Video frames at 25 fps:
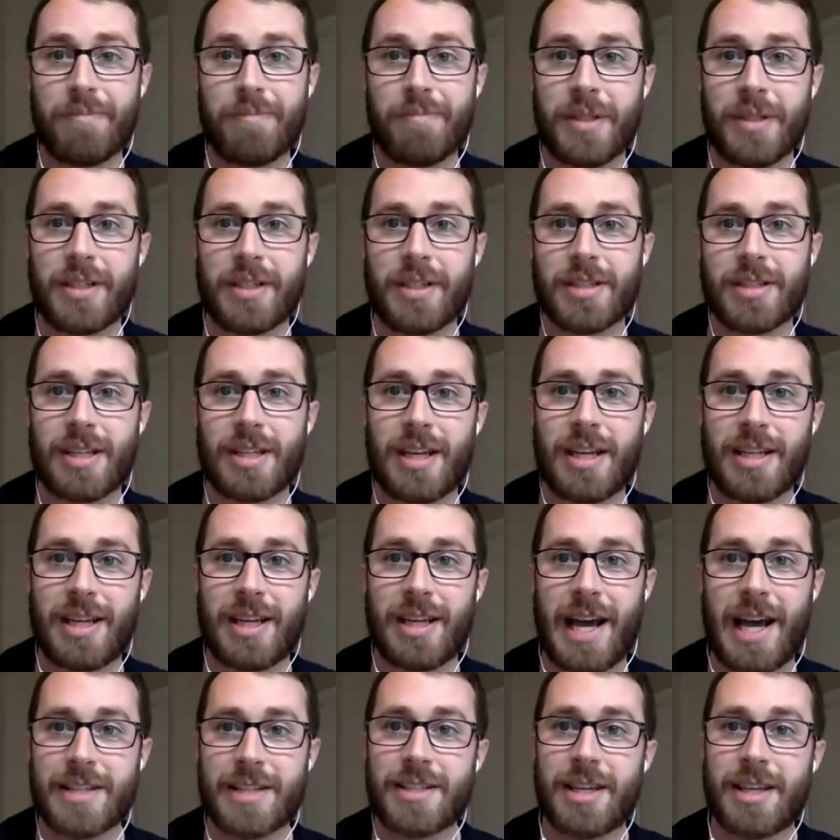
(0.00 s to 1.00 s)
because hey,
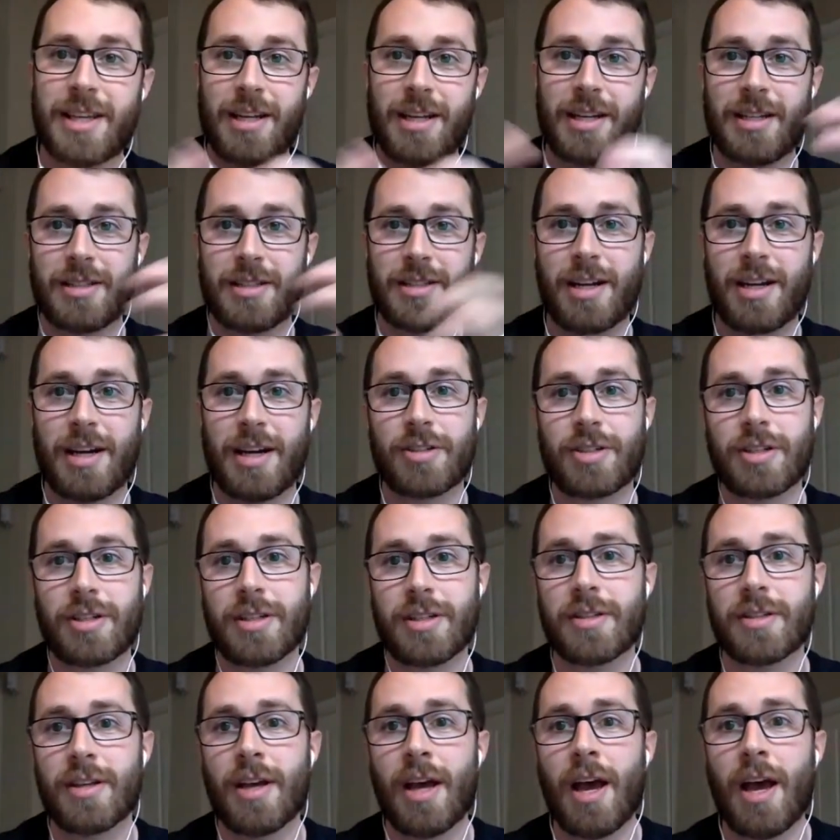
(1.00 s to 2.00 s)
cascading style
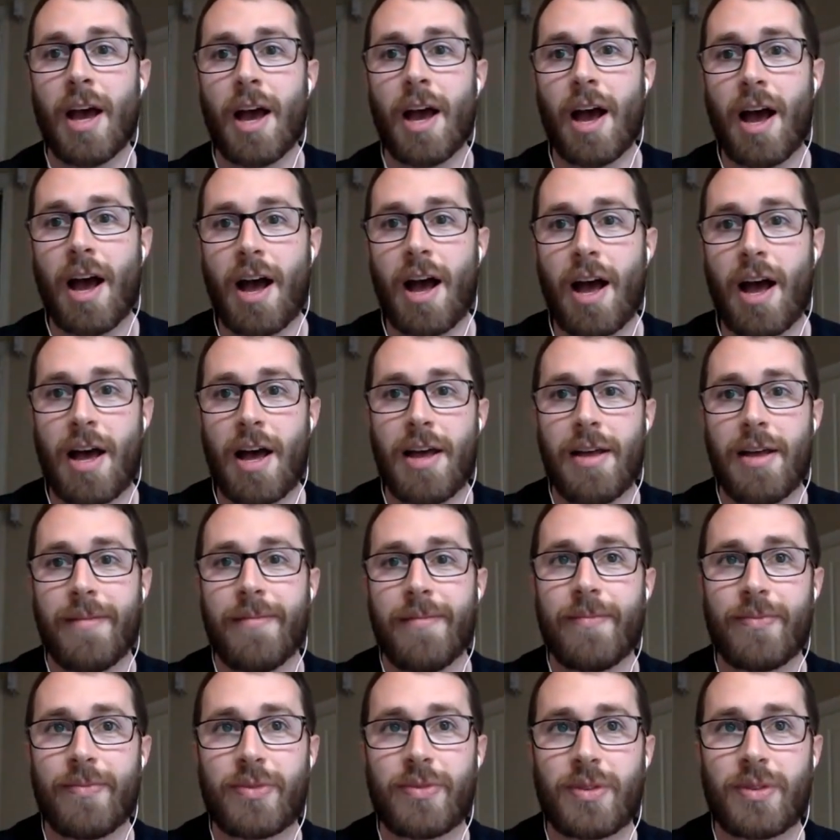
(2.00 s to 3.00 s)
sheets,
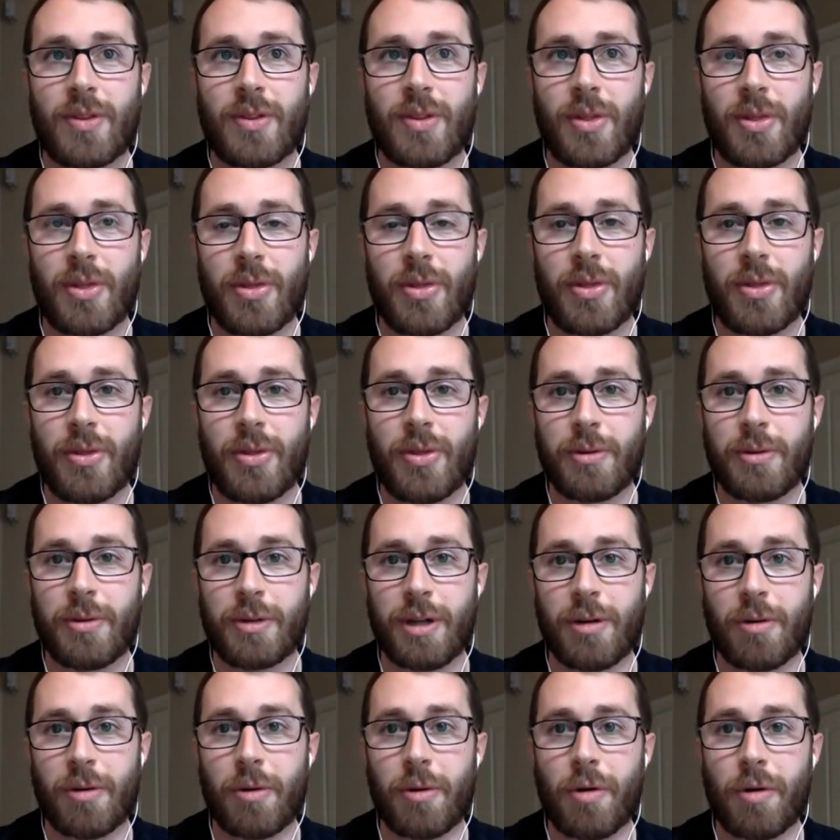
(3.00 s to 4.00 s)

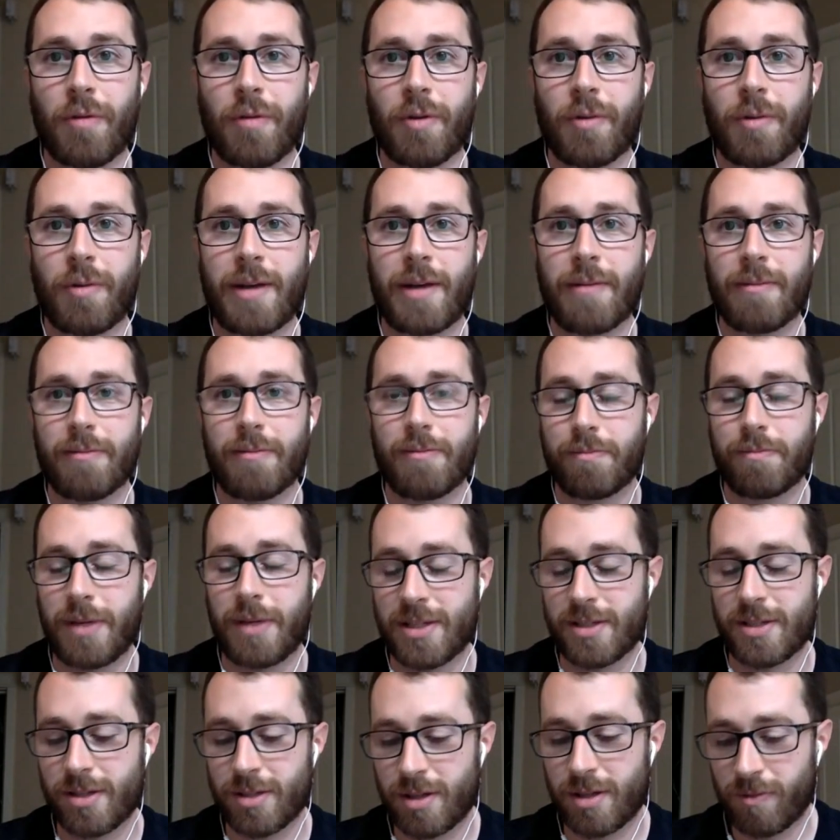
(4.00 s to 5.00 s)
overwrite
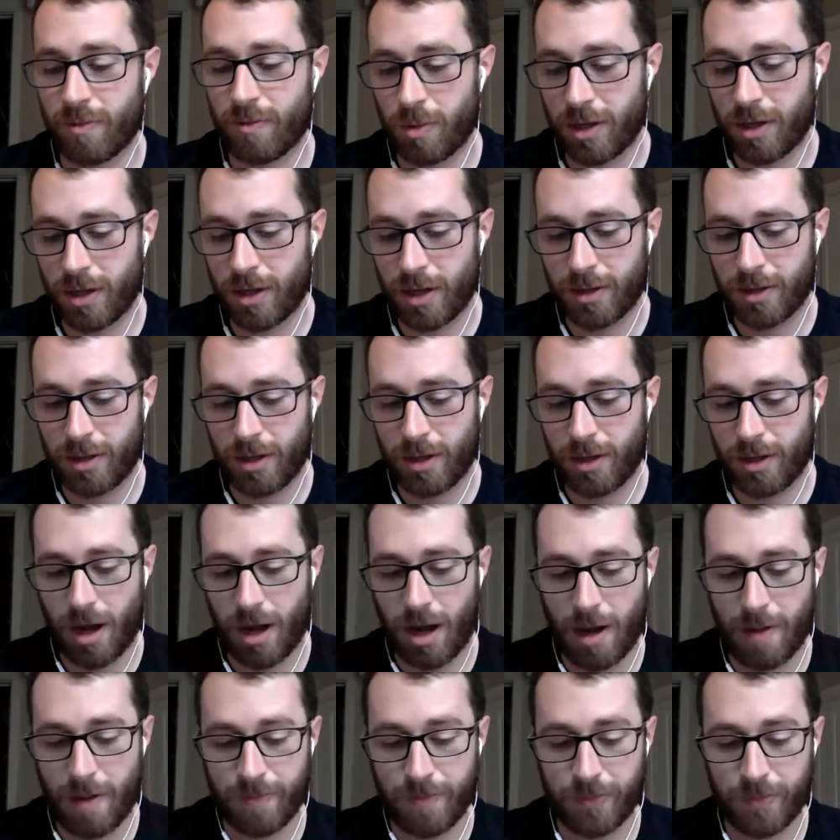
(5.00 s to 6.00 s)
pieces of one another,
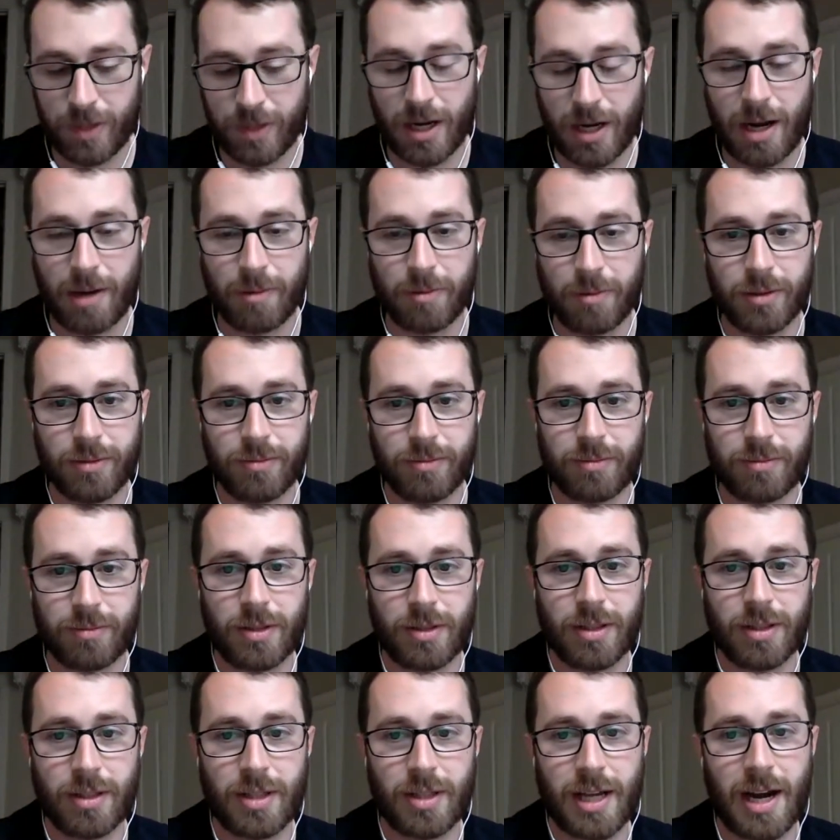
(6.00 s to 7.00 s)
then
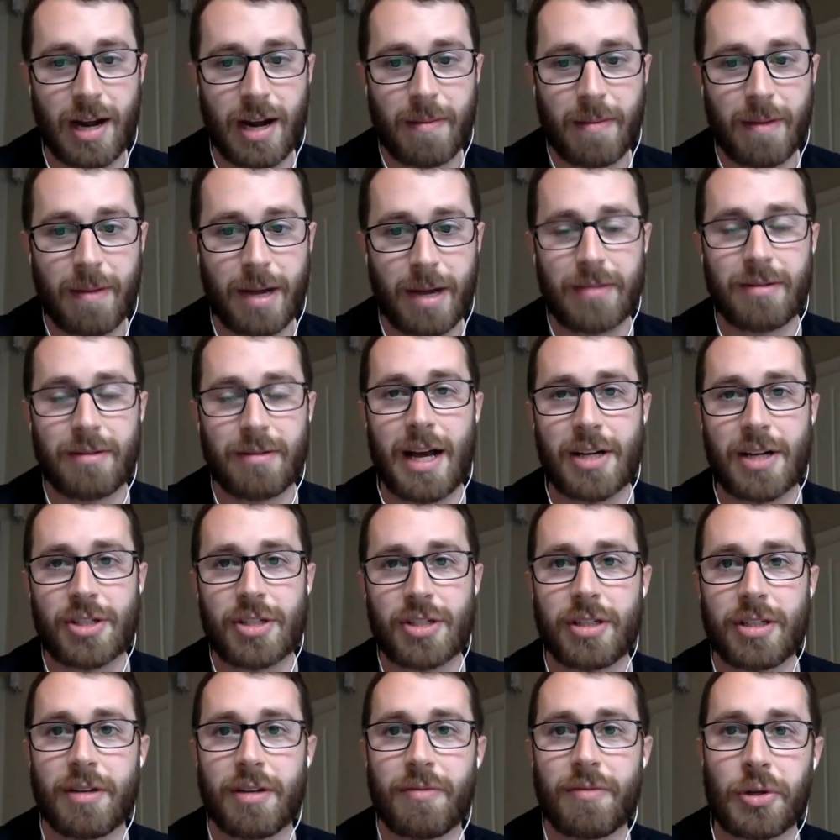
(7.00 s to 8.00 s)
I might
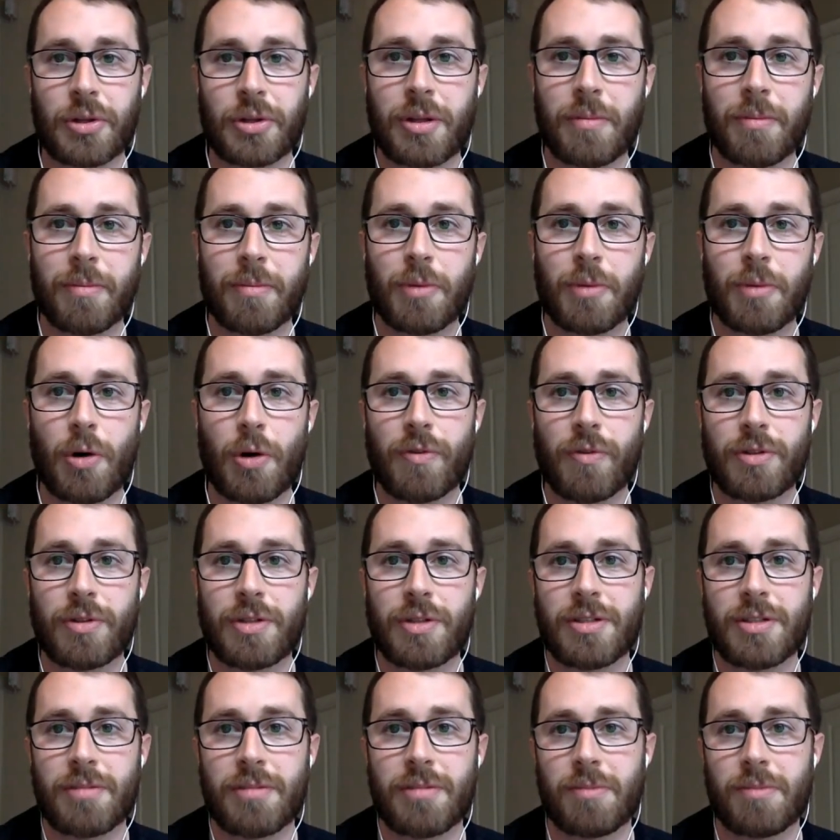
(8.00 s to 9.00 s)
actually convert them over
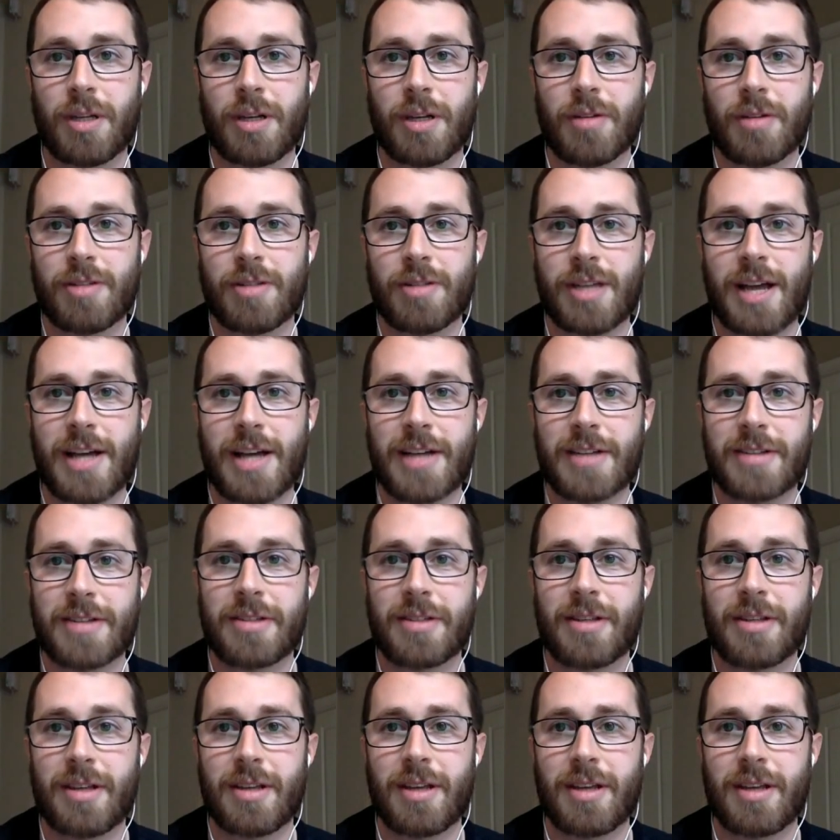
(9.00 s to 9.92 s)
to Sass.